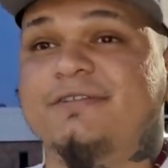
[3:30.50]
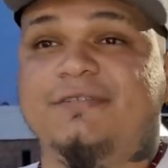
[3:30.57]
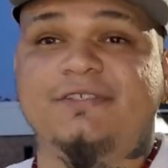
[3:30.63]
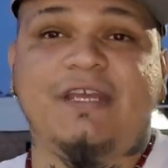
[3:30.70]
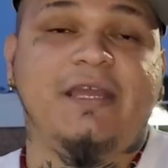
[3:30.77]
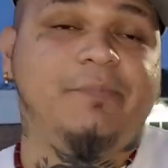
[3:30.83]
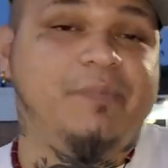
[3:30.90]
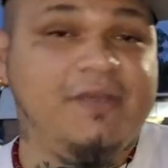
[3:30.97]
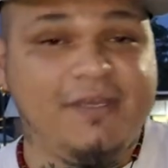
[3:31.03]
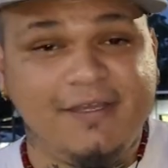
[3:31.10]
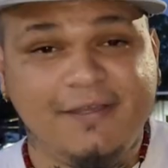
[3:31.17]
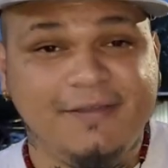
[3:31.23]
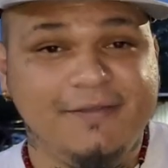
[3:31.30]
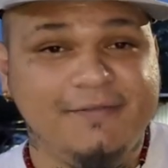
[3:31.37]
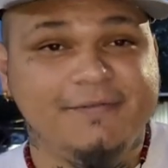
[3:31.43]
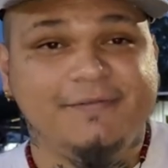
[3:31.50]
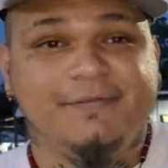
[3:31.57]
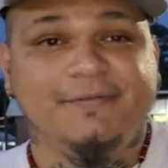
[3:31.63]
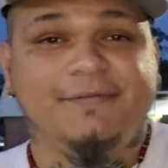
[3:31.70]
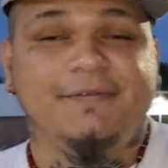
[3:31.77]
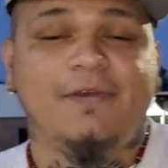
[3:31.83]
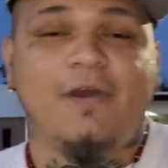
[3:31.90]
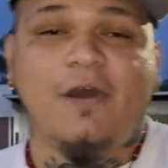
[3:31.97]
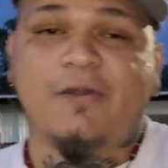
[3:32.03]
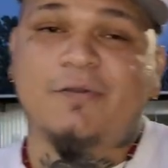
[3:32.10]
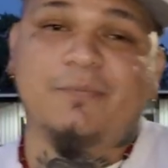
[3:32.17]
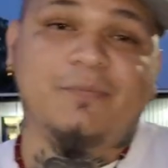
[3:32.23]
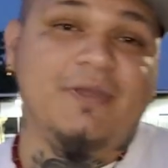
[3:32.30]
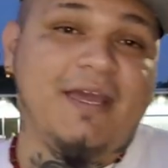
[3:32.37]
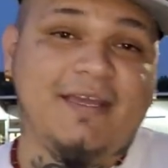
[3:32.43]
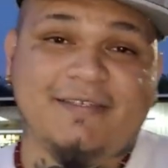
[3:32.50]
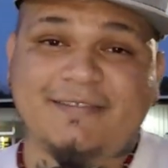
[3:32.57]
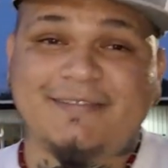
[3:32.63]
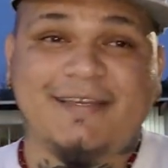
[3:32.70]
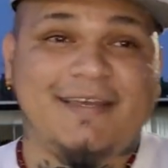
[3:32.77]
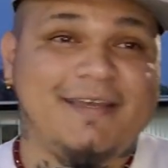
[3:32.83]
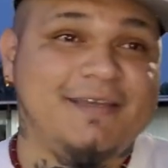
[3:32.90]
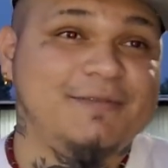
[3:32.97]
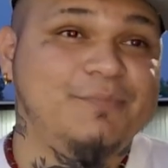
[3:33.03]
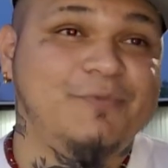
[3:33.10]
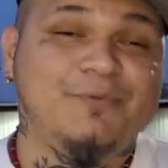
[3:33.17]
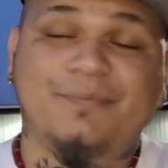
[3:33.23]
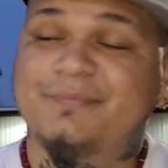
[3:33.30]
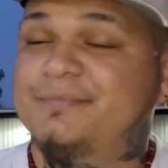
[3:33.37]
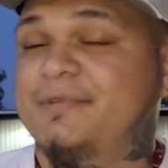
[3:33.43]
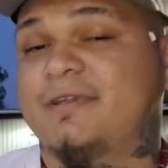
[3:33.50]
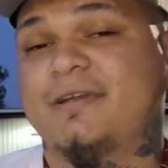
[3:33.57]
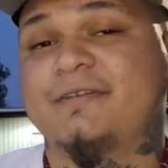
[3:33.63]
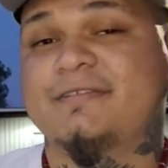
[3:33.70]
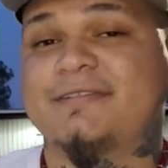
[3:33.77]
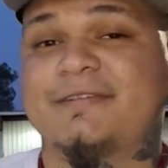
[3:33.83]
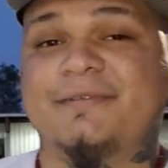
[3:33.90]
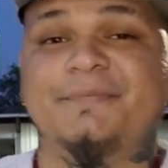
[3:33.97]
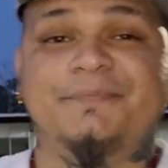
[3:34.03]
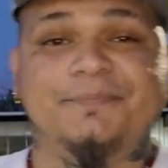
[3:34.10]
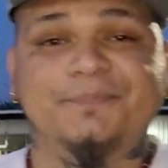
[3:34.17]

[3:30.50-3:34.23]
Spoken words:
JP, all them gangsters. You know what I'm saying?